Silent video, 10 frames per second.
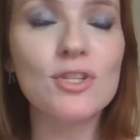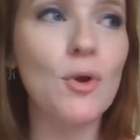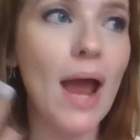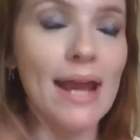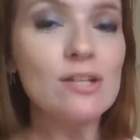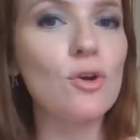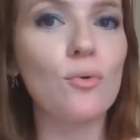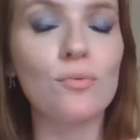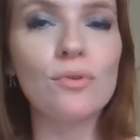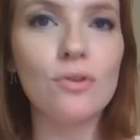so I
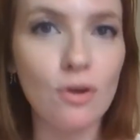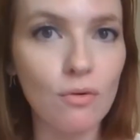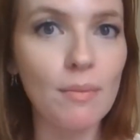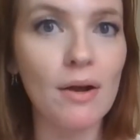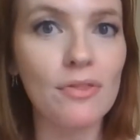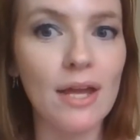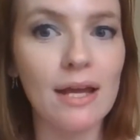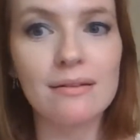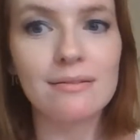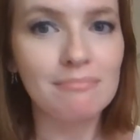don't know about that.